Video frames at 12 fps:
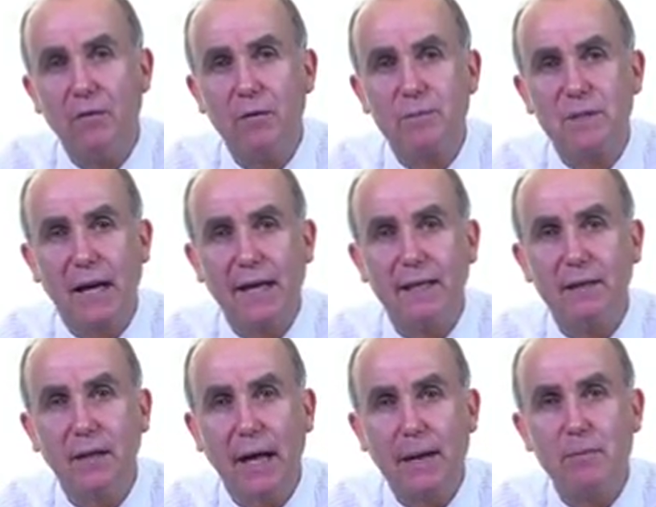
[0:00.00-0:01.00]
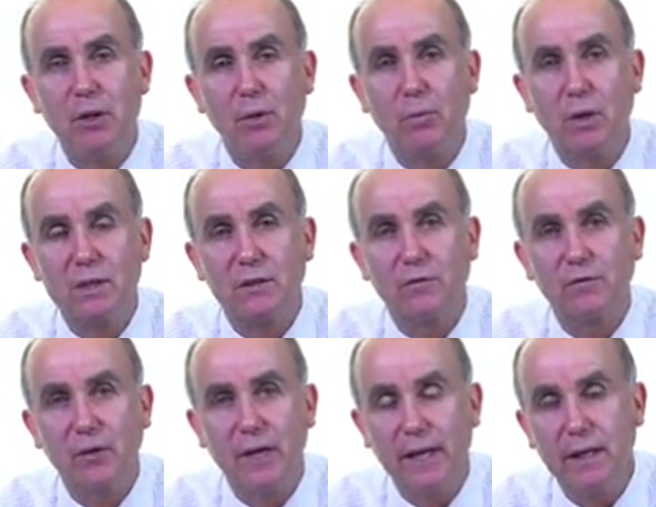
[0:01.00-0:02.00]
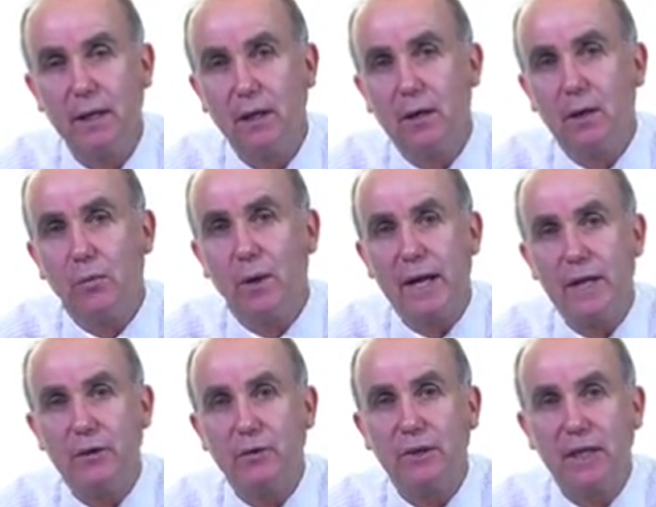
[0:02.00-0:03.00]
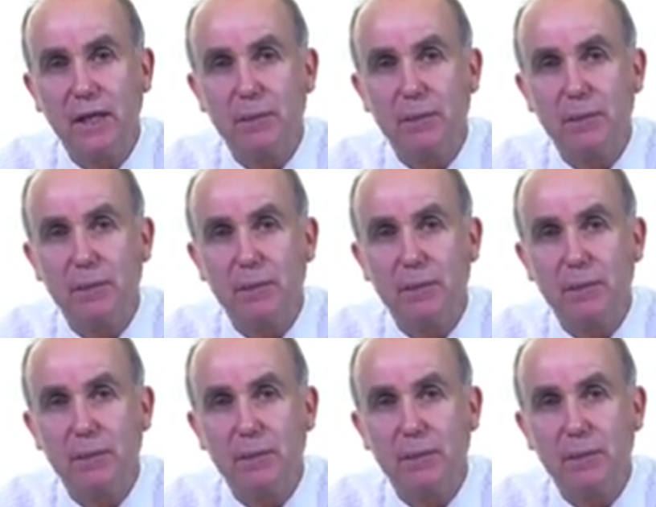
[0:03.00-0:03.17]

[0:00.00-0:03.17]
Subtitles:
of obtaining labour that wasn't free, where you could